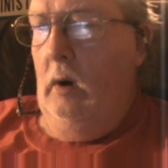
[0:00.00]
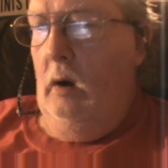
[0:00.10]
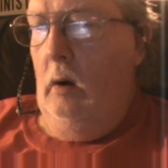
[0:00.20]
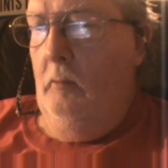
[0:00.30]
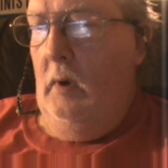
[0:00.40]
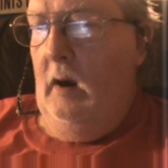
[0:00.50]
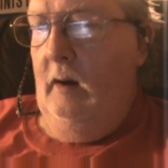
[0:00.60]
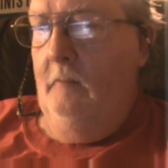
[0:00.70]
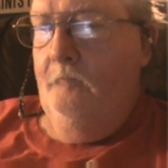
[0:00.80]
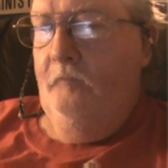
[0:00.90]
none on
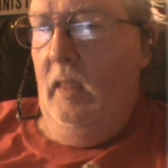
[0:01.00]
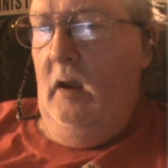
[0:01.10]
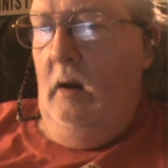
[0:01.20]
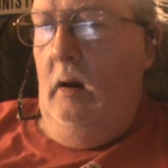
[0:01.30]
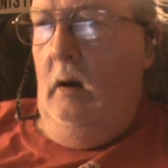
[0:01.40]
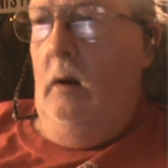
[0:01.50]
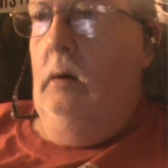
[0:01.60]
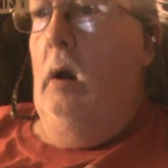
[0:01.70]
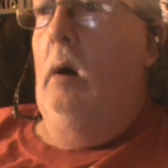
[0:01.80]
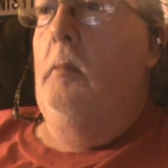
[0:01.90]
my,
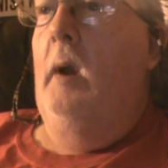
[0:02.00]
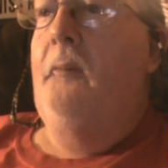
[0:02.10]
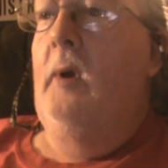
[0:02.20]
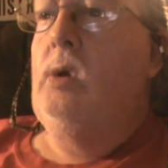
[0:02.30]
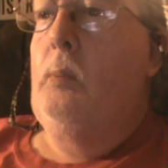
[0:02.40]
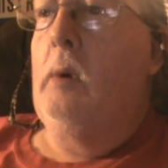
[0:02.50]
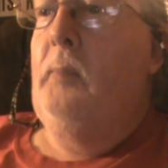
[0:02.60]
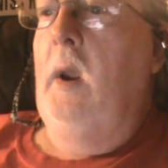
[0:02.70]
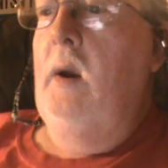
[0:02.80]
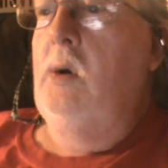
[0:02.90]
none on my Facebook
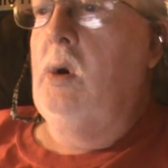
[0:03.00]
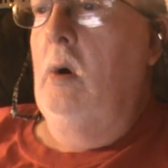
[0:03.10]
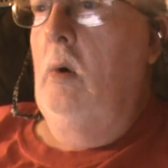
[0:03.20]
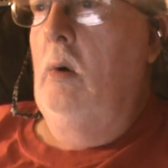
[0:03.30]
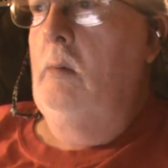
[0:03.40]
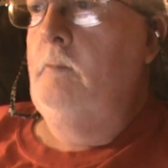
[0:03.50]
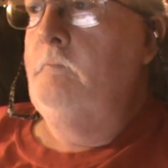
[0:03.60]
page at all.